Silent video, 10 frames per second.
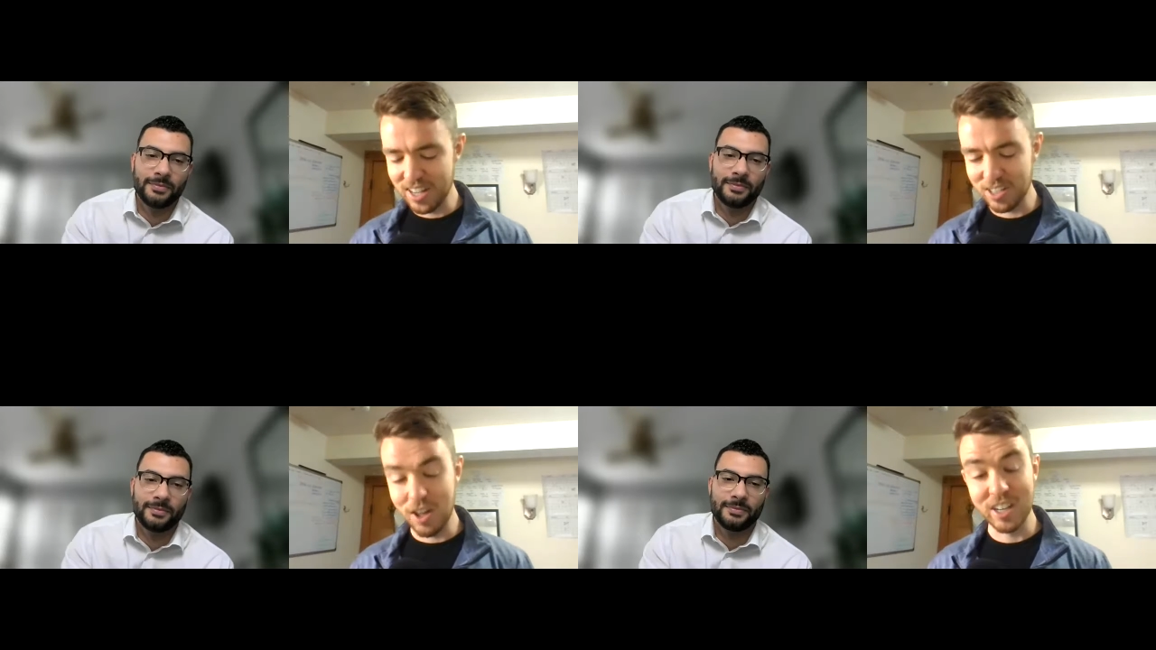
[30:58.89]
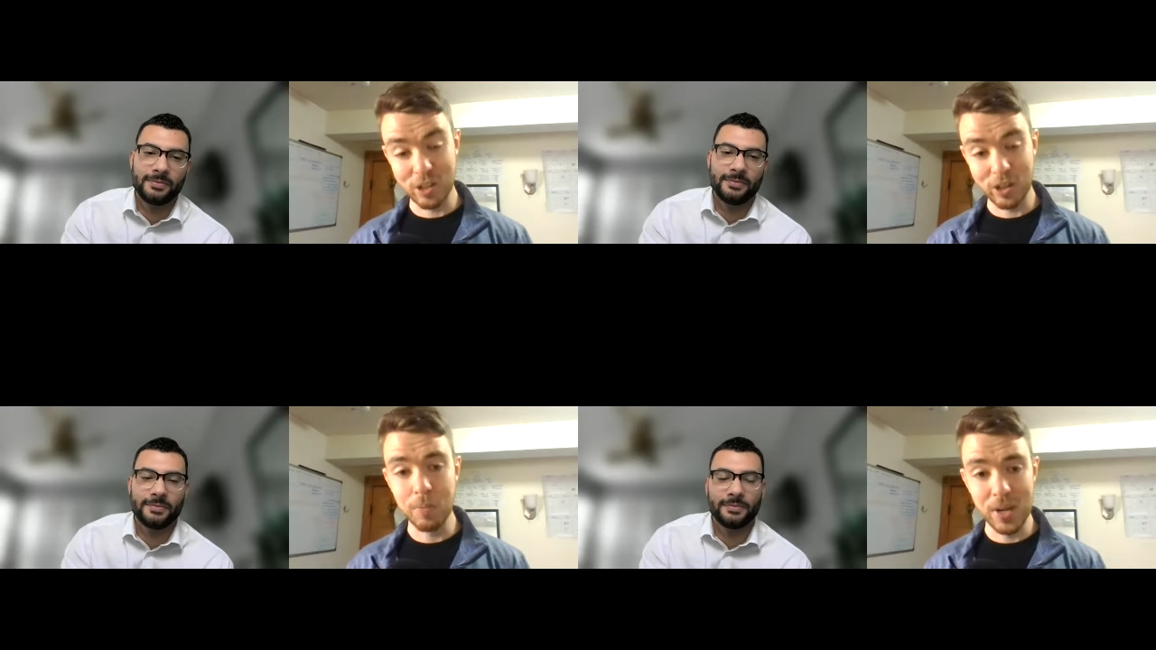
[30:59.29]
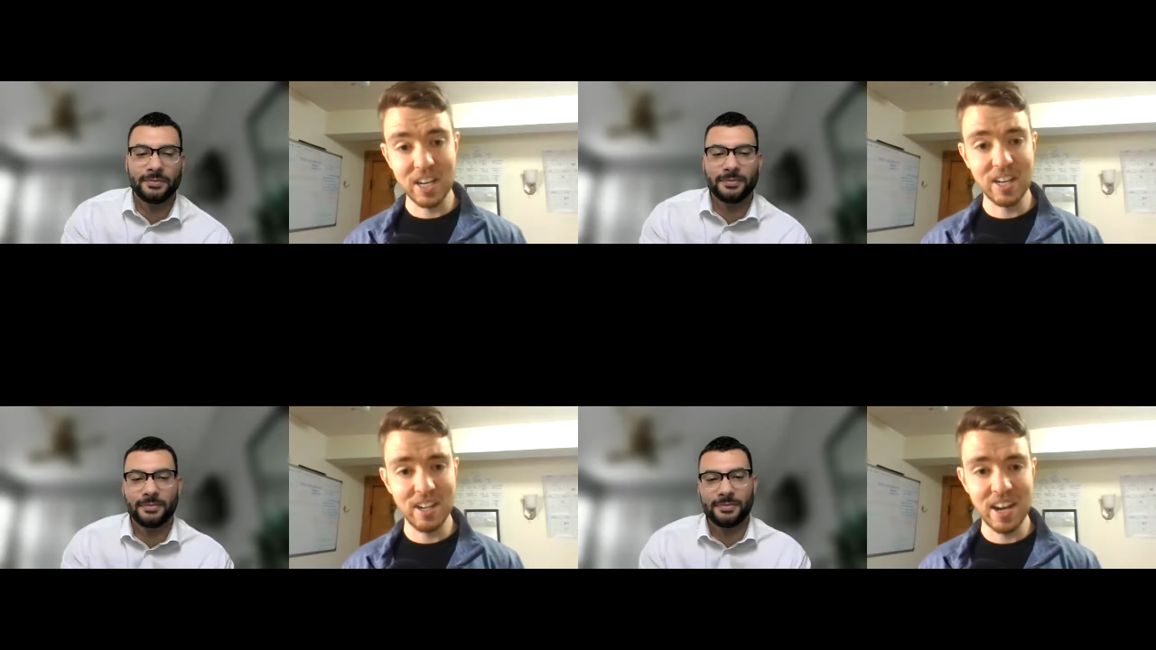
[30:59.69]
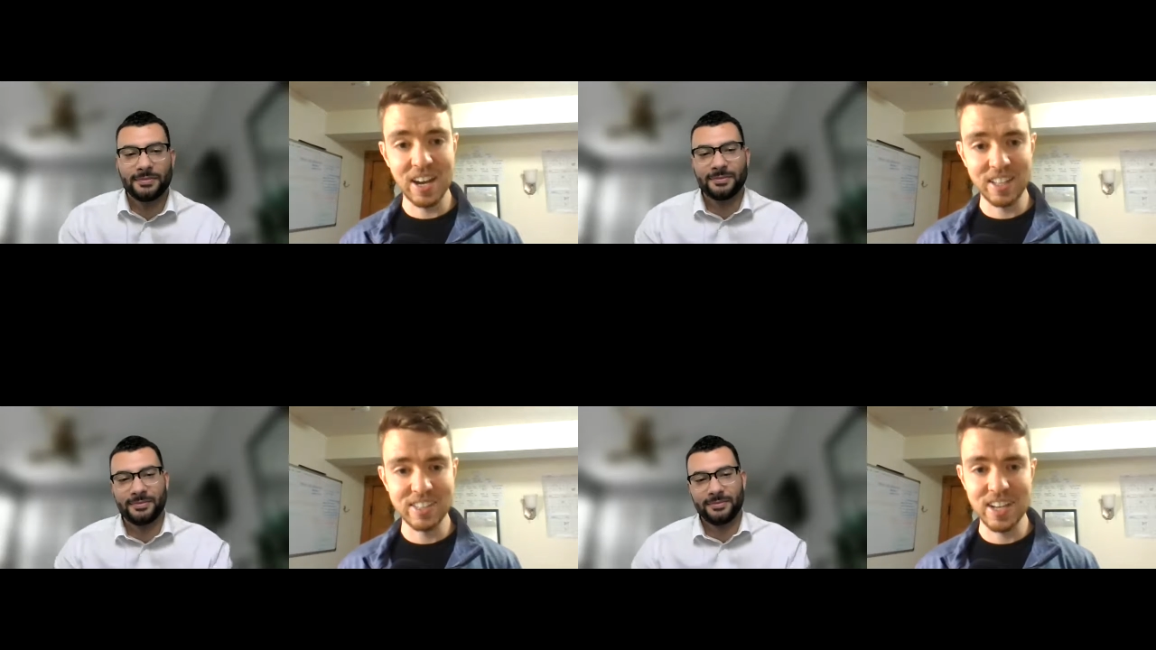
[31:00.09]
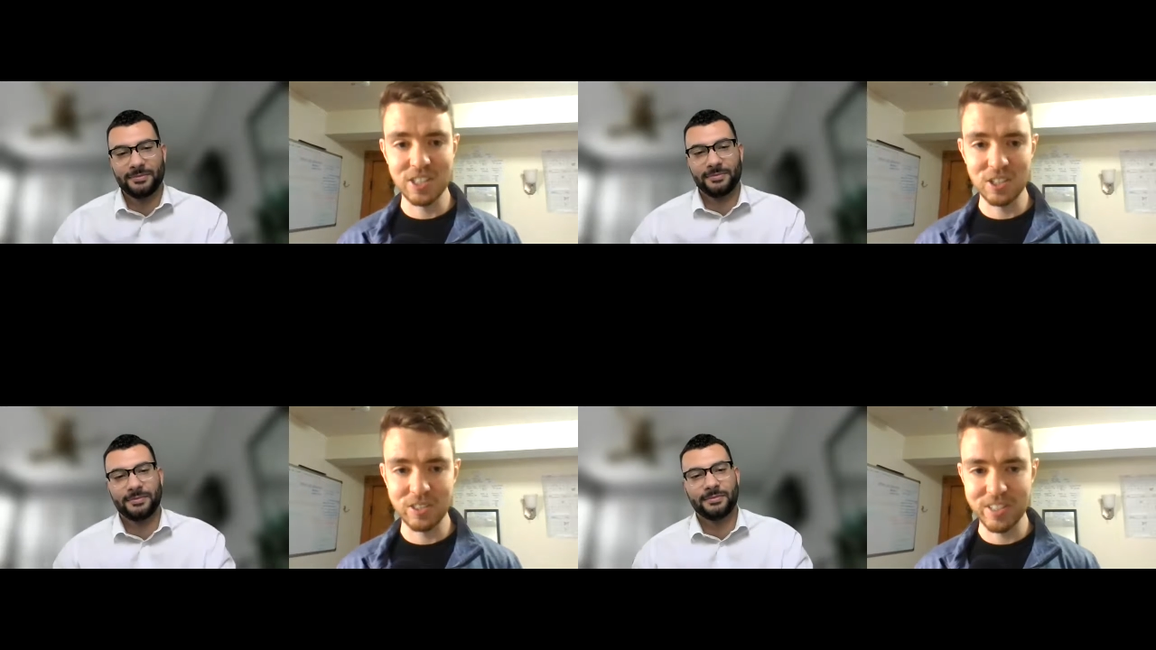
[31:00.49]
Speaker 1: as long as you're committed and
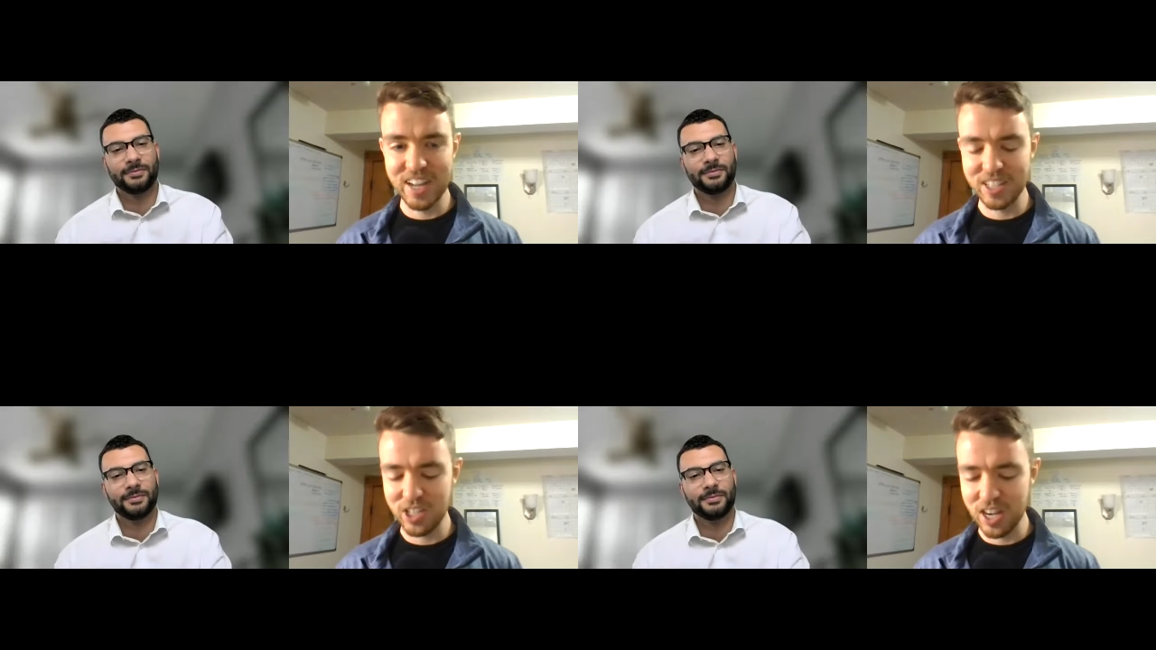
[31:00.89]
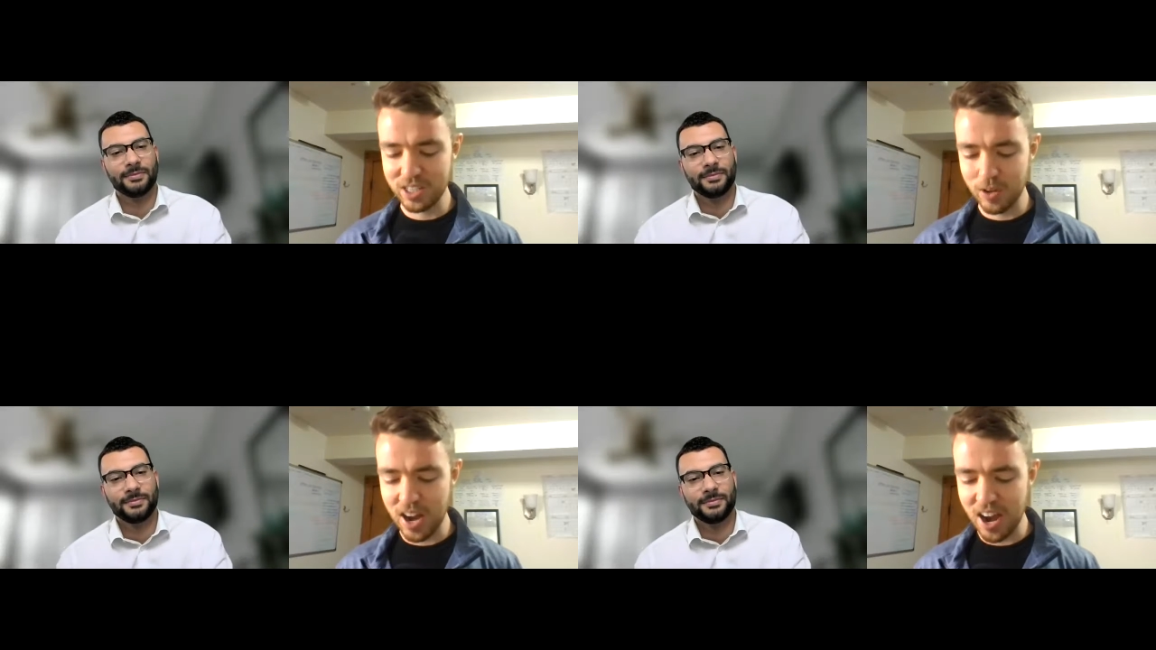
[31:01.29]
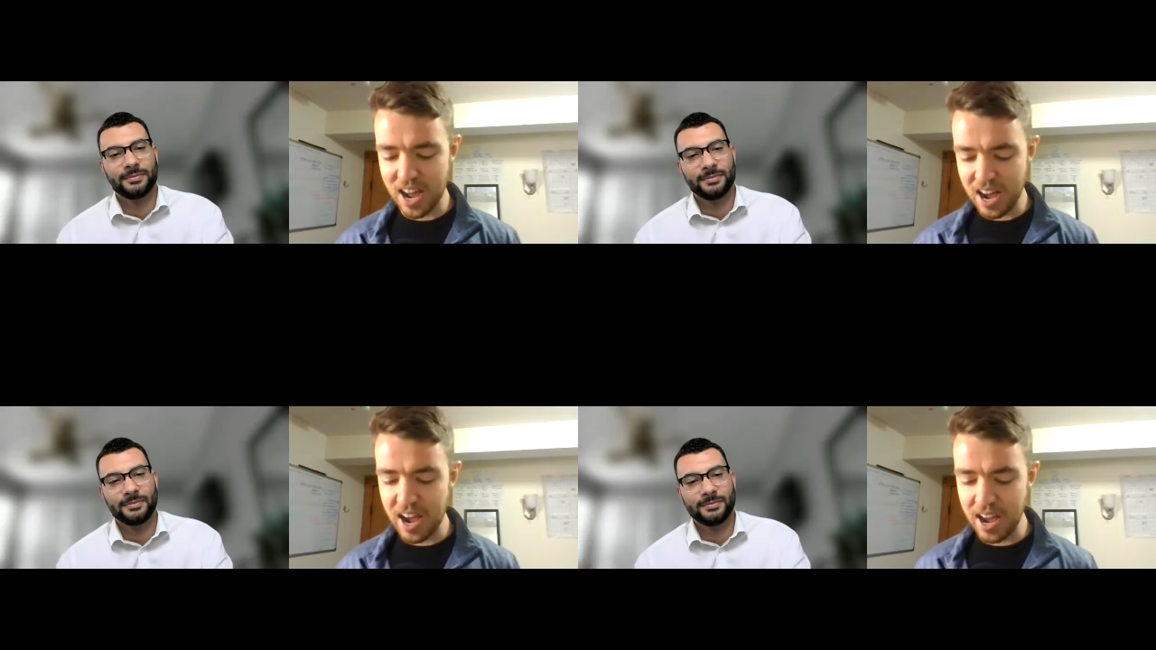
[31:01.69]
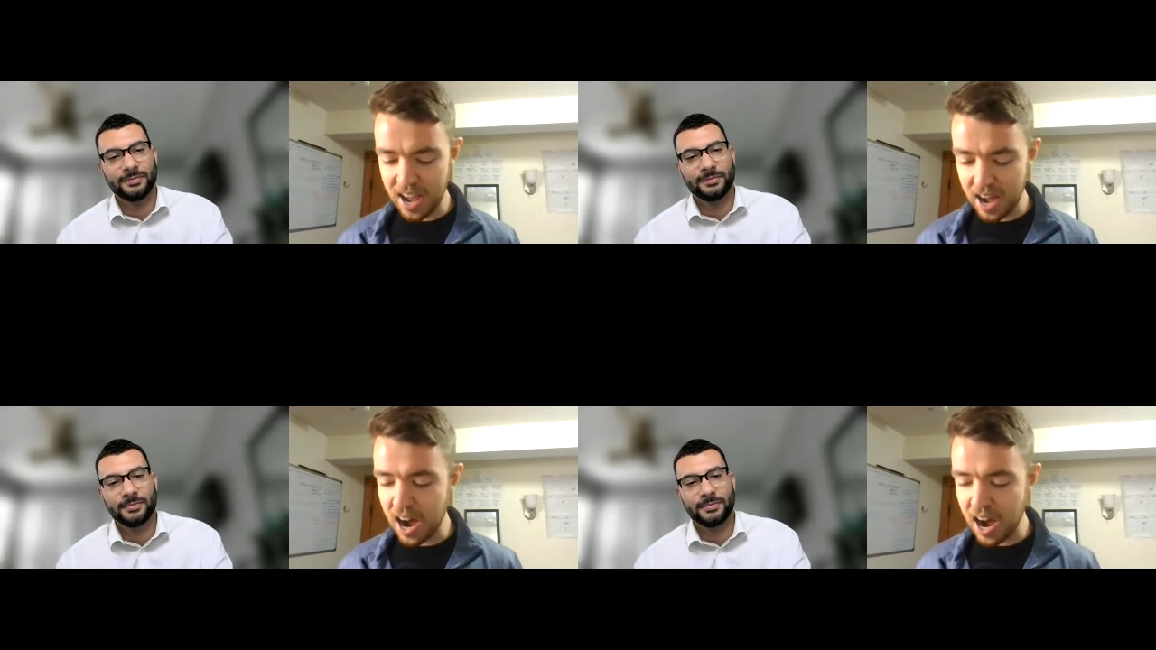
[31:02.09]
intentional to that, Jon. So I, I,